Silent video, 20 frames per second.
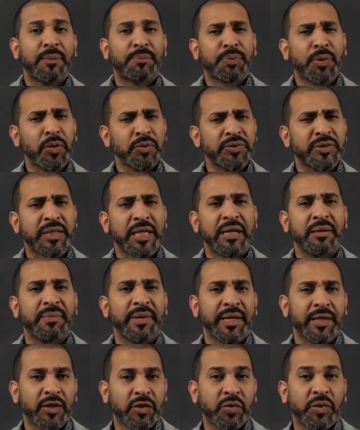Approach
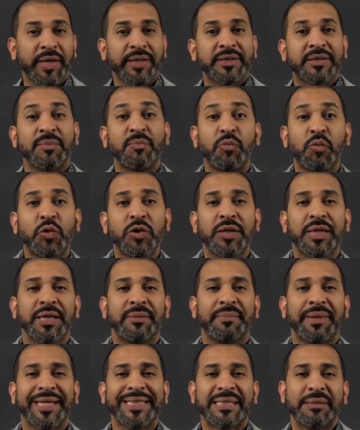them and create some
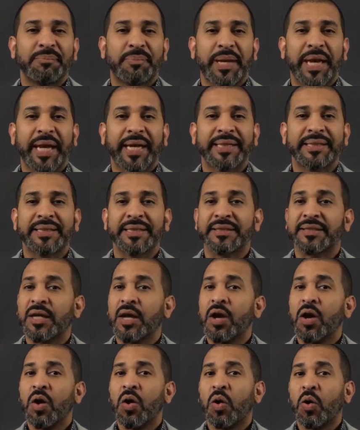really amazing
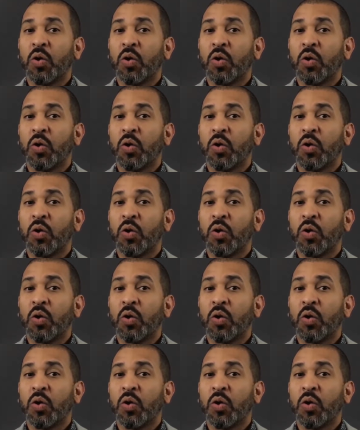packages